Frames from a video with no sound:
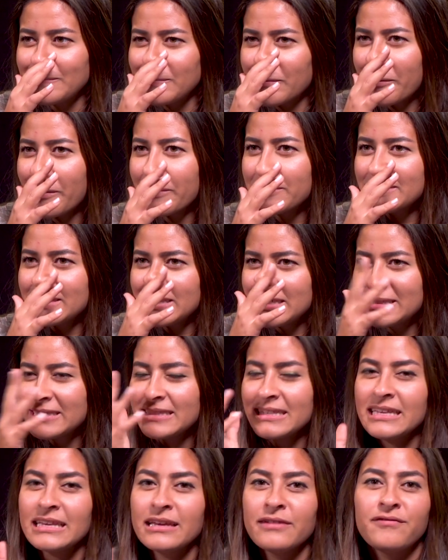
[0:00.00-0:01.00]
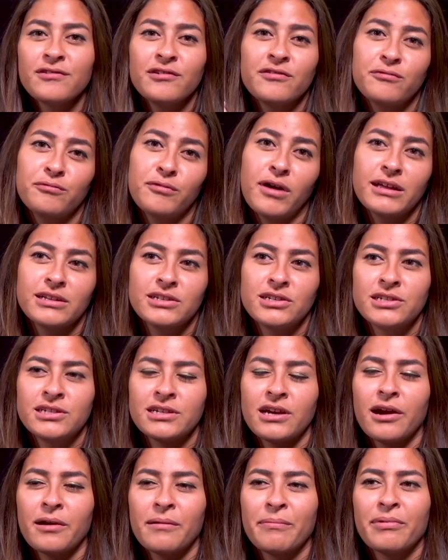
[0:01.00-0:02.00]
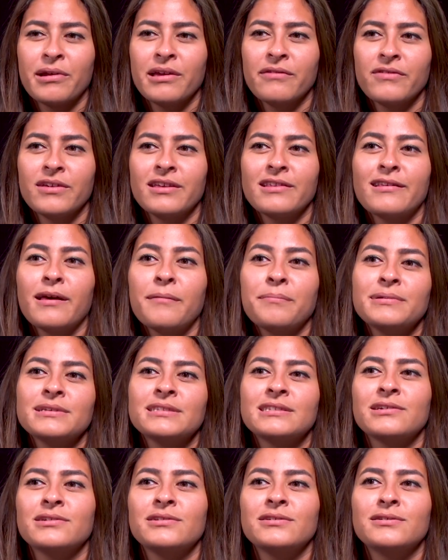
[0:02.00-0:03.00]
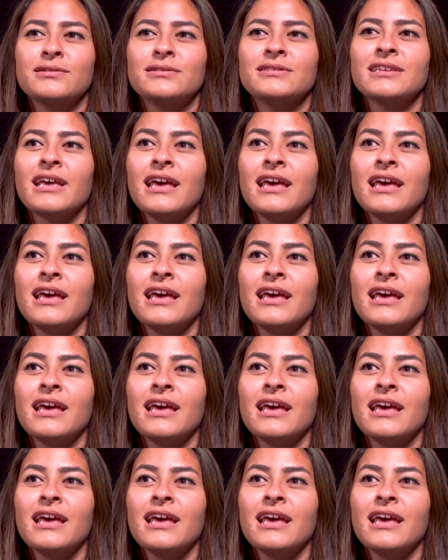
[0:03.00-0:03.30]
grown to see if you've watched our previous episodes.